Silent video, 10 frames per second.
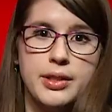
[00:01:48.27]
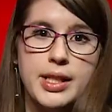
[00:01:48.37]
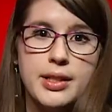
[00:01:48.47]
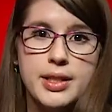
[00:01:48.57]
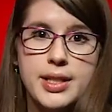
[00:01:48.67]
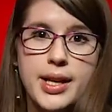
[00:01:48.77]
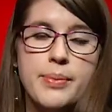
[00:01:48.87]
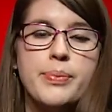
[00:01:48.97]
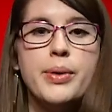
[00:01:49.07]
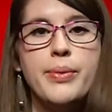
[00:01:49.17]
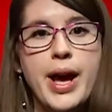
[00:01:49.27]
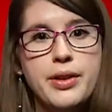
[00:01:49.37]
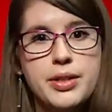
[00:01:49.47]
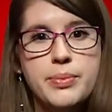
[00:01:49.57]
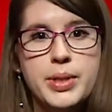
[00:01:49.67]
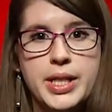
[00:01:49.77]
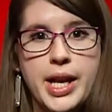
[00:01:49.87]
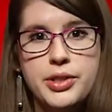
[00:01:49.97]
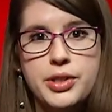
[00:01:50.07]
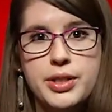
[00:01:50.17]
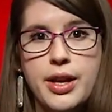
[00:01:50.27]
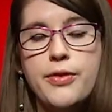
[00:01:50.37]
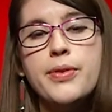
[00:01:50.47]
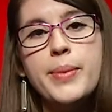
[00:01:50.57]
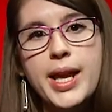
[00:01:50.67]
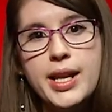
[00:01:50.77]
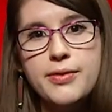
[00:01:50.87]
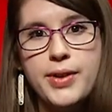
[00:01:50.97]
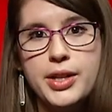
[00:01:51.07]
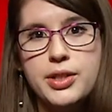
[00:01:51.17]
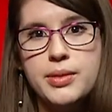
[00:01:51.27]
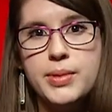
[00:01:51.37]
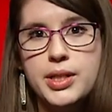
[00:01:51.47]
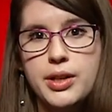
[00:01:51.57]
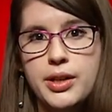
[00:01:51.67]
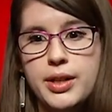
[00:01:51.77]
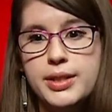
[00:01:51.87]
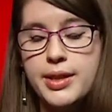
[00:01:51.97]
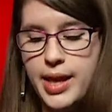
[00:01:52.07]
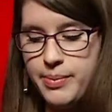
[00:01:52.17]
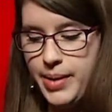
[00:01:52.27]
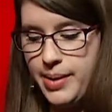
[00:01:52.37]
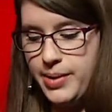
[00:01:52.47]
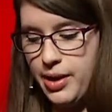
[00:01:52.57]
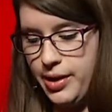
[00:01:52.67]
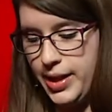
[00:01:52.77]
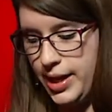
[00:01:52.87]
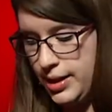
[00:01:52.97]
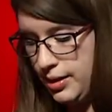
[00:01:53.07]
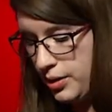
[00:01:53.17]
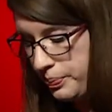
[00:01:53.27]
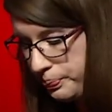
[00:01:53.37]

needle stick, but rather to protect yourself from any infectious materials that may be on that needle.